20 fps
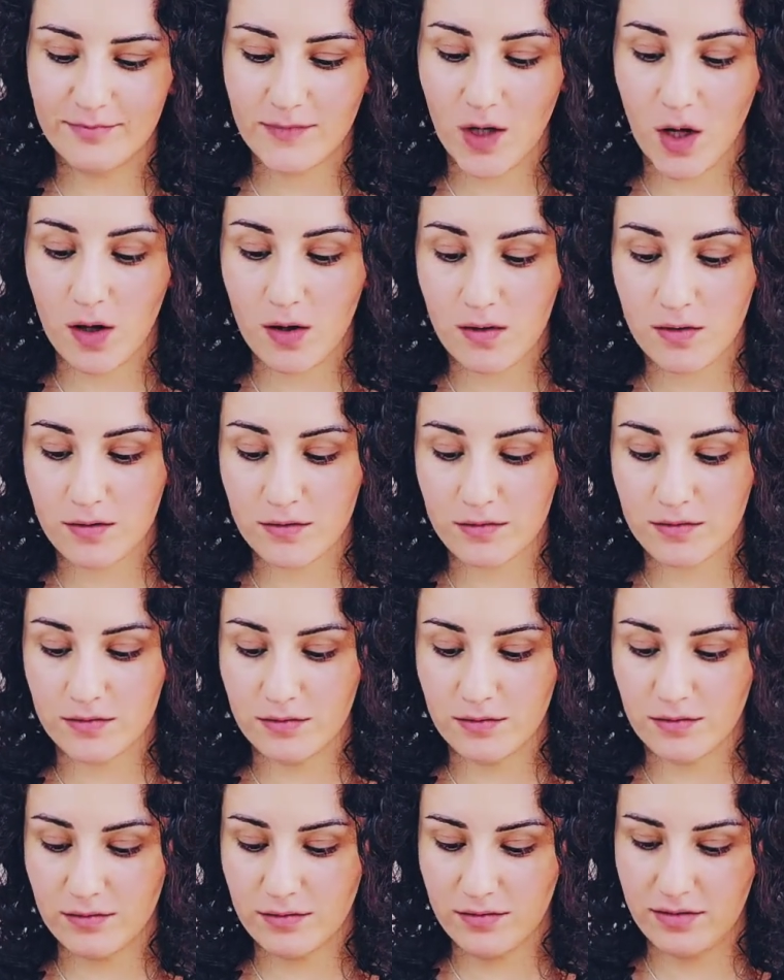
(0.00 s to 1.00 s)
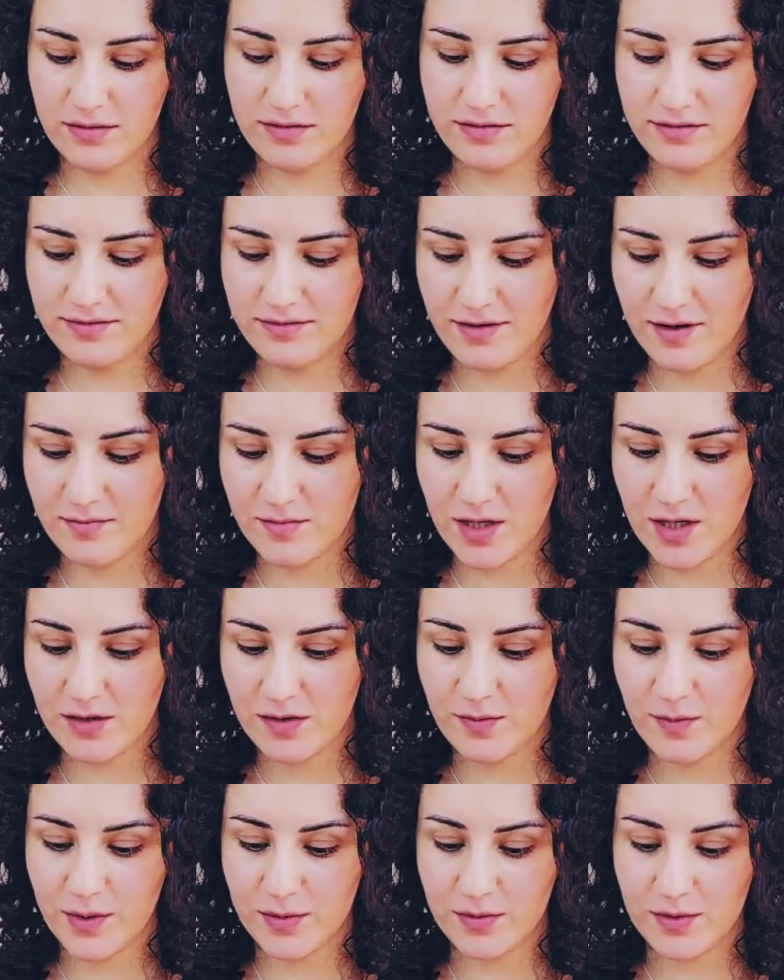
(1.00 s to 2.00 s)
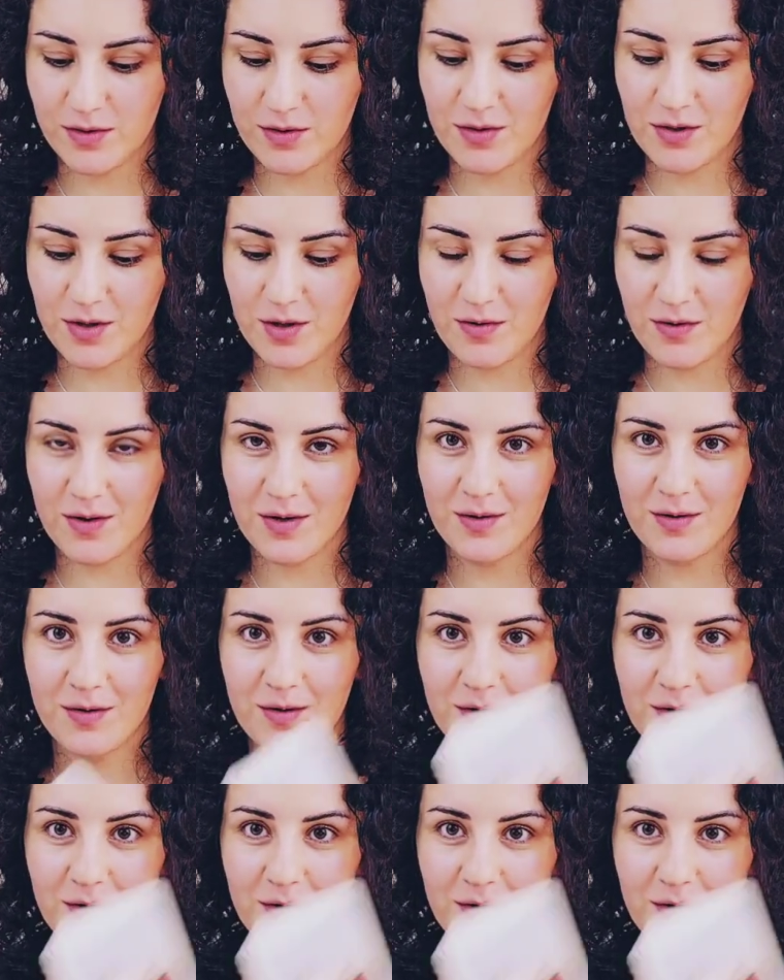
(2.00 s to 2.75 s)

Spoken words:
Oh, I'm not supposed to show you.